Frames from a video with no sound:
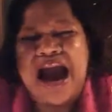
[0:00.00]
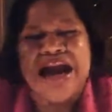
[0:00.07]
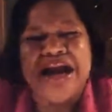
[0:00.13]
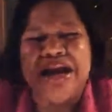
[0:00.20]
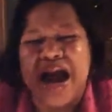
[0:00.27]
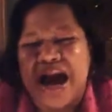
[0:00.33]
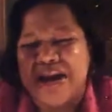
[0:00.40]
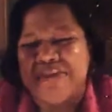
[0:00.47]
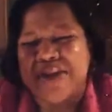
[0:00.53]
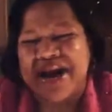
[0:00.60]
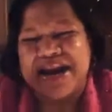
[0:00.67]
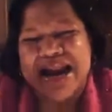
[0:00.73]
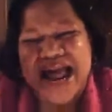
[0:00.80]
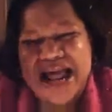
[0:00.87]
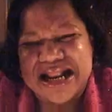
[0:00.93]
I
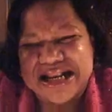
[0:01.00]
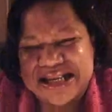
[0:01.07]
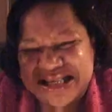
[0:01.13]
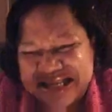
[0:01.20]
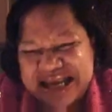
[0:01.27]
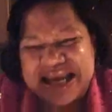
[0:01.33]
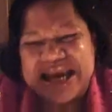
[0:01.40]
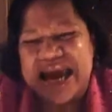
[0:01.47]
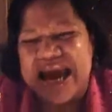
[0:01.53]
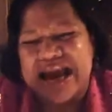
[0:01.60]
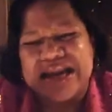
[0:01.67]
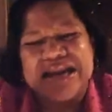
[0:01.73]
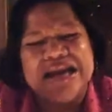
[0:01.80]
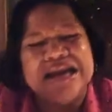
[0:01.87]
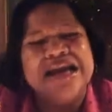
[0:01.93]
may not see
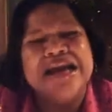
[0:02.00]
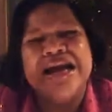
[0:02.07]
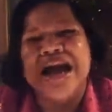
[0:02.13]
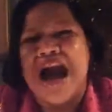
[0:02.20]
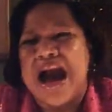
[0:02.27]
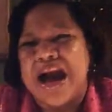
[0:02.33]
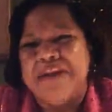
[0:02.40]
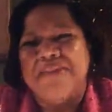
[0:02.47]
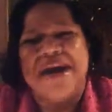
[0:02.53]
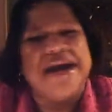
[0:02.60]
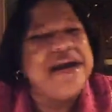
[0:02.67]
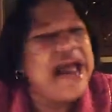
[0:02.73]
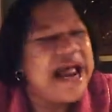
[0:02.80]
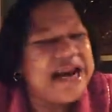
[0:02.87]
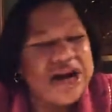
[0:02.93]
it. I
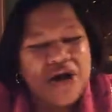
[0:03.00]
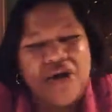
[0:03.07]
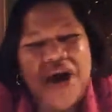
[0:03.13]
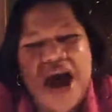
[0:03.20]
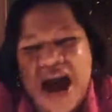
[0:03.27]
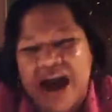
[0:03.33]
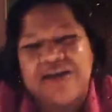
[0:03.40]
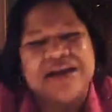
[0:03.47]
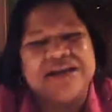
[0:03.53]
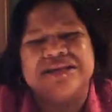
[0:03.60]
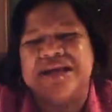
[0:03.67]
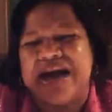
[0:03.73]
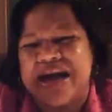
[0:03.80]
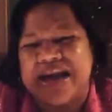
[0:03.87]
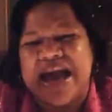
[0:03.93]
may not know how
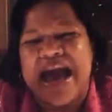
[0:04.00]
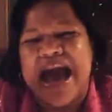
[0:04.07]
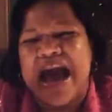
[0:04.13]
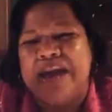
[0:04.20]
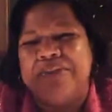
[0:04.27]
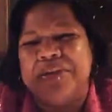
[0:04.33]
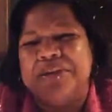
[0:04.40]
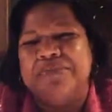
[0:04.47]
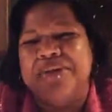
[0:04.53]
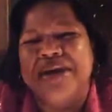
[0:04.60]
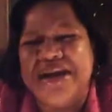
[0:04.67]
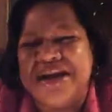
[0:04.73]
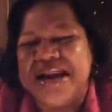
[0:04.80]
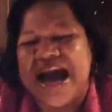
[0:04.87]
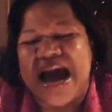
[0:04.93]
it's going to happen,
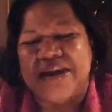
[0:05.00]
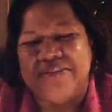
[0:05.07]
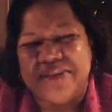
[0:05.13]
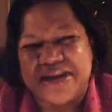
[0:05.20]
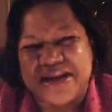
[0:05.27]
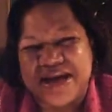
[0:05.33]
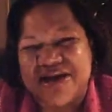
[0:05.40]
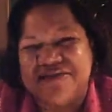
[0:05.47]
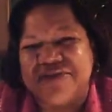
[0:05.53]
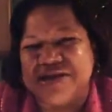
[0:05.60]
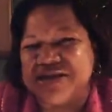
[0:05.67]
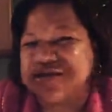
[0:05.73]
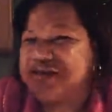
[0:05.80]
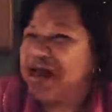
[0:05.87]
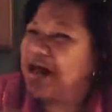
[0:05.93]
but I believe
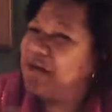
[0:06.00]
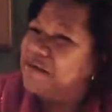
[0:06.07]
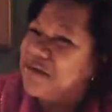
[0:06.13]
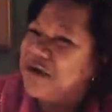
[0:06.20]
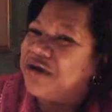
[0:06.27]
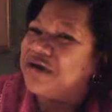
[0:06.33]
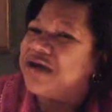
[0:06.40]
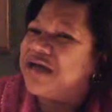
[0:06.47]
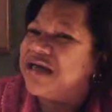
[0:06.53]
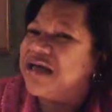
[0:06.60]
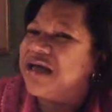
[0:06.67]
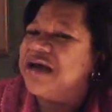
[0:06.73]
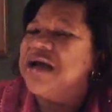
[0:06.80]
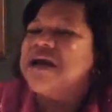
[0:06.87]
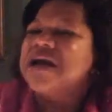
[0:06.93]
this is our miracle
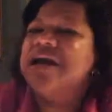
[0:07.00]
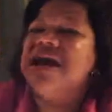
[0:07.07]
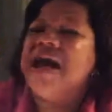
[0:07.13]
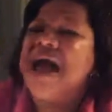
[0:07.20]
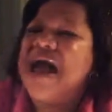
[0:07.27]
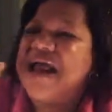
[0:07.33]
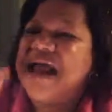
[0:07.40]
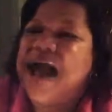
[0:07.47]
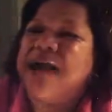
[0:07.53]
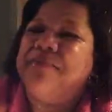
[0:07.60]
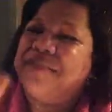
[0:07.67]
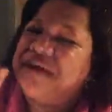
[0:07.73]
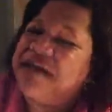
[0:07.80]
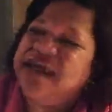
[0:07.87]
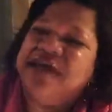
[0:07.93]
year. And
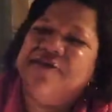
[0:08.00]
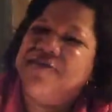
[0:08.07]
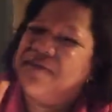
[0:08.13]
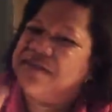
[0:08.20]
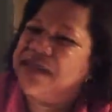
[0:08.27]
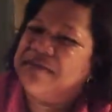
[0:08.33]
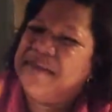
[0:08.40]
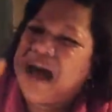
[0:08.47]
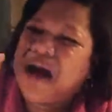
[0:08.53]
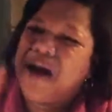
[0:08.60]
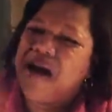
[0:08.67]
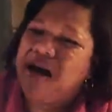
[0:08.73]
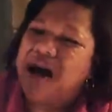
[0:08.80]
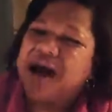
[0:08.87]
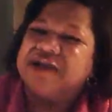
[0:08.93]
I believe within my
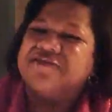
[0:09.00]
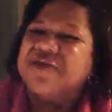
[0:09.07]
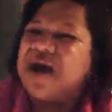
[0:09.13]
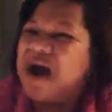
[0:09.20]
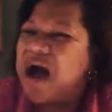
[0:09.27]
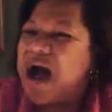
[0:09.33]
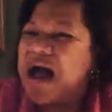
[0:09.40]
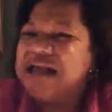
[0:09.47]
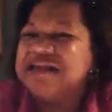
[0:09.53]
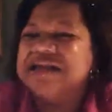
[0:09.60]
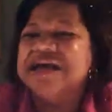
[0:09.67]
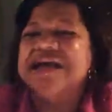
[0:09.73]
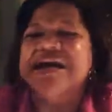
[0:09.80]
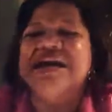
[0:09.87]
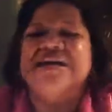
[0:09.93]
heart of
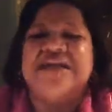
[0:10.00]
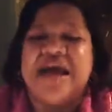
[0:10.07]
hearts